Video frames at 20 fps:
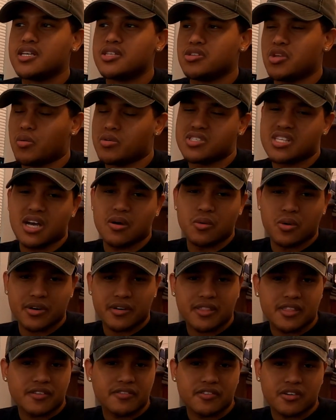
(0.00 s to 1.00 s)
So it was not
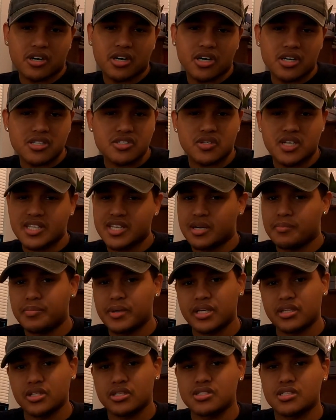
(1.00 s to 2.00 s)
worth it for us, so I didn't
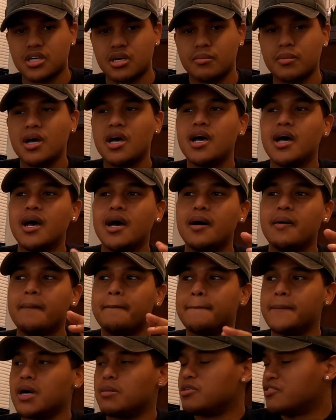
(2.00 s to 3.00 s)
pick those up.
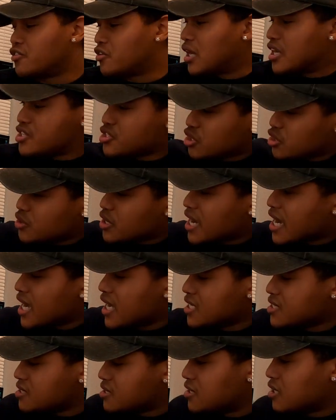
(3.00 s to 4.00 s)
But before I show you
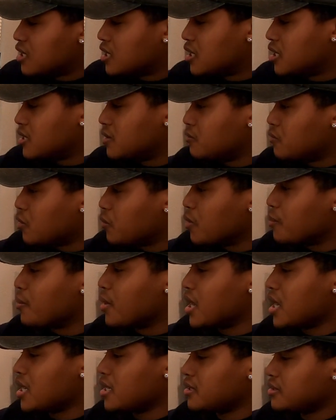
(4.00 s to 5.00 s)
guys what we
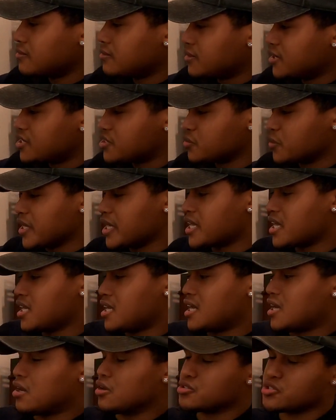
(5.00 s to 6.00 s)
bought this
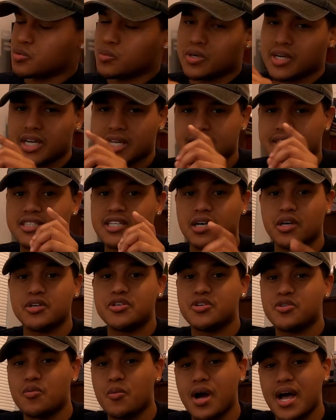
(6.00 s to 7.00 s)
weekend, I also want to tell
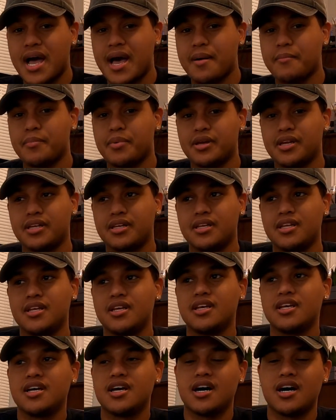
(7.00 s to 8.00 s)
you what happened
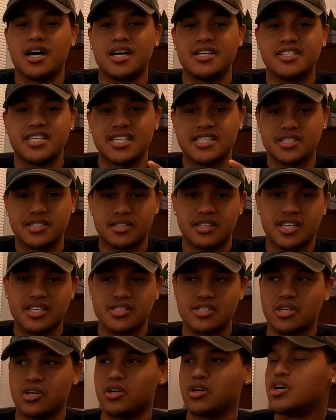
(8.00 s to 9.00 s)
yesterday.
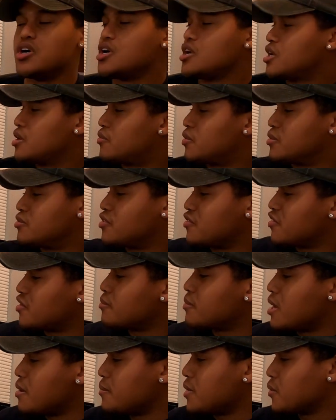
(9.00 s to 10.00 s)
So if you
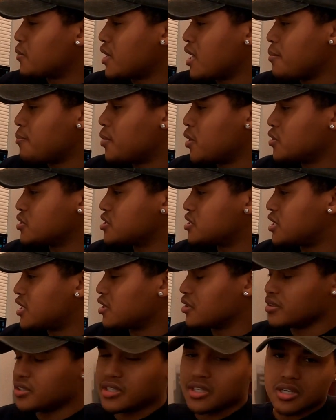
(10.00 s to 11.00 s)
remember when I posted
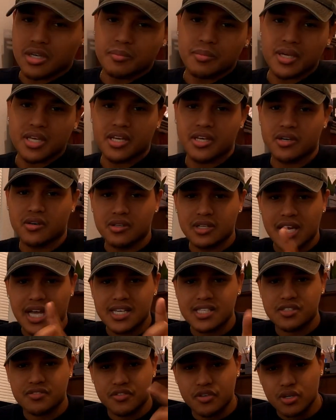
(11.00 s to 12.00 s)
on the video
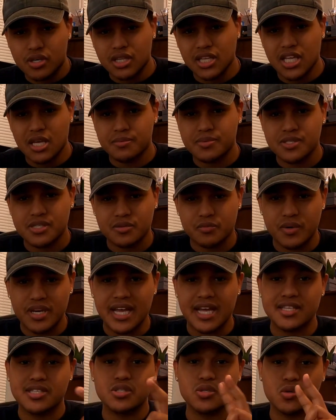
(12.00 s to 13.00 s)
last few clips, we
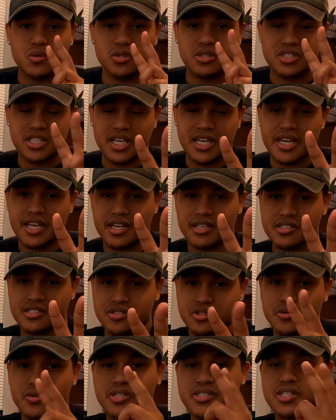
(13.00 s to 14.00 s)
got 2
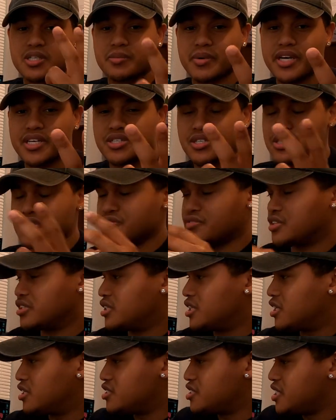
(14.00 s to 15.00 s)
tickets, 2 reservations for
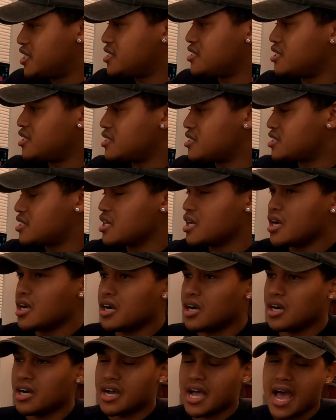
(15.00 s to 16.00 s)
the Yeezys
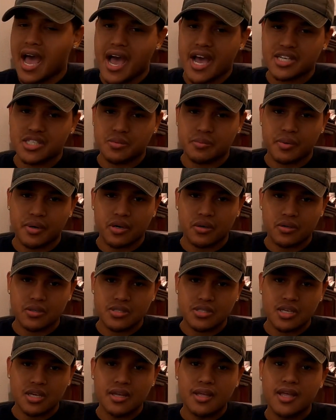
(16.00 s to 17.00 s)
Ash
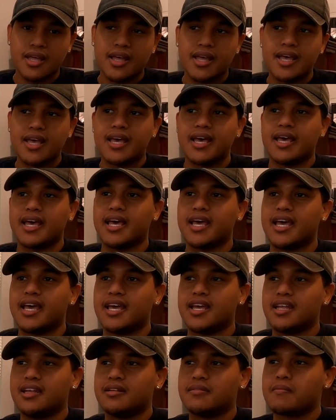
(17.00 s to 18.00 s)
Pearls,
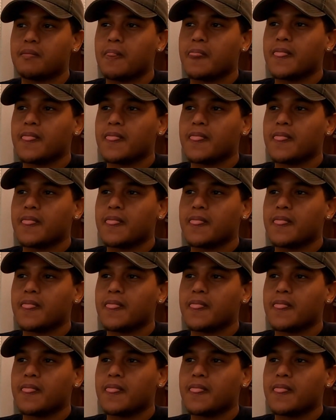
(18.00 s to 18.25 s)
and